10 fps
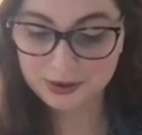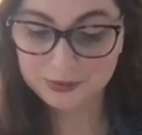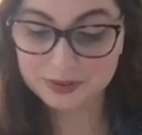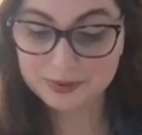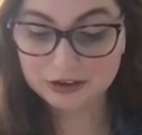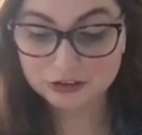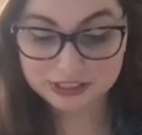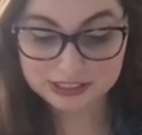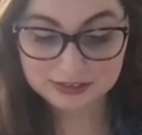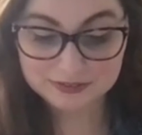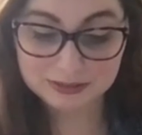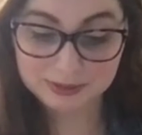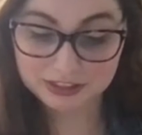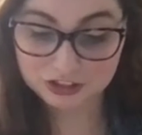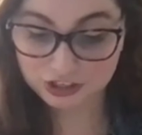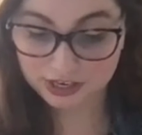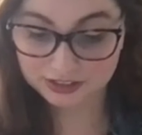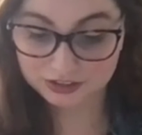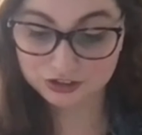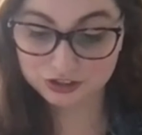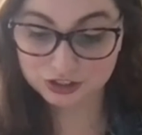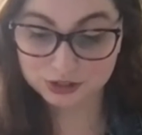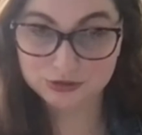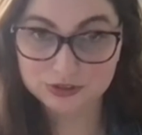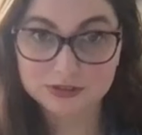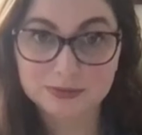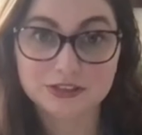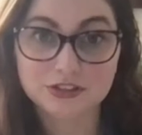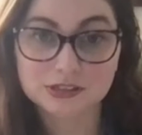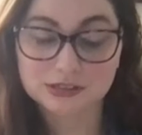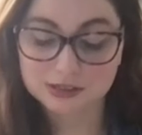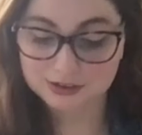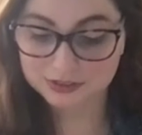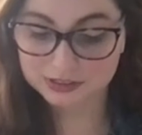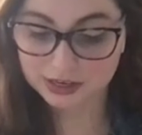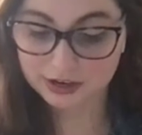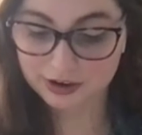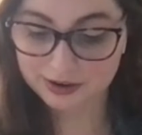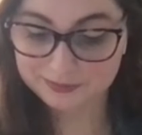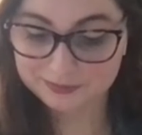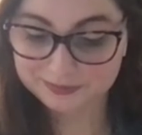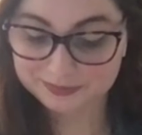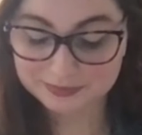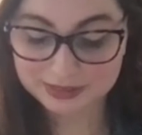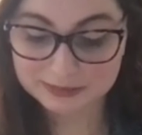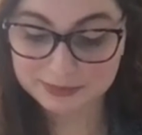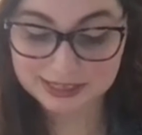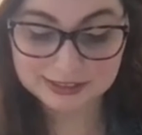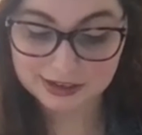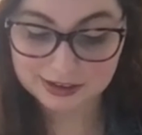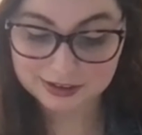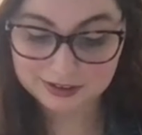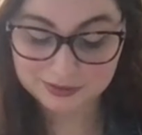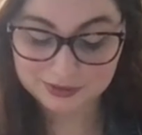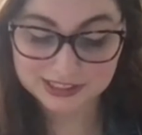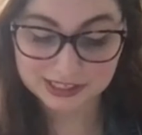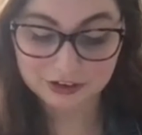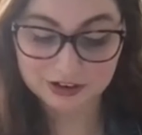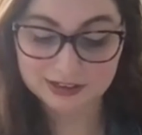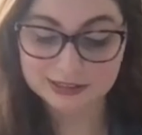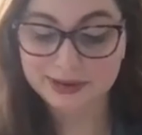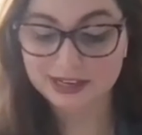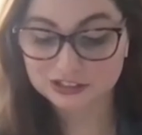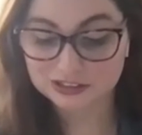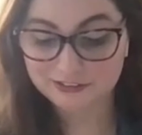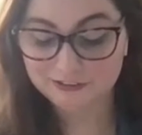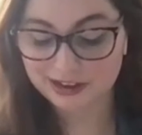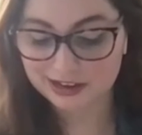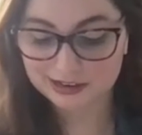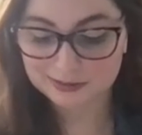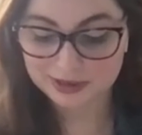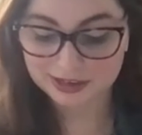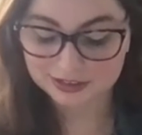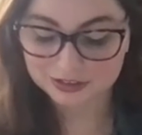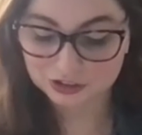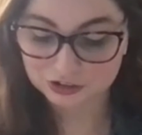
When the boundaries of the space change, so do the dimensions of the secret. It's basic. When a secret is patiently fed, it begins to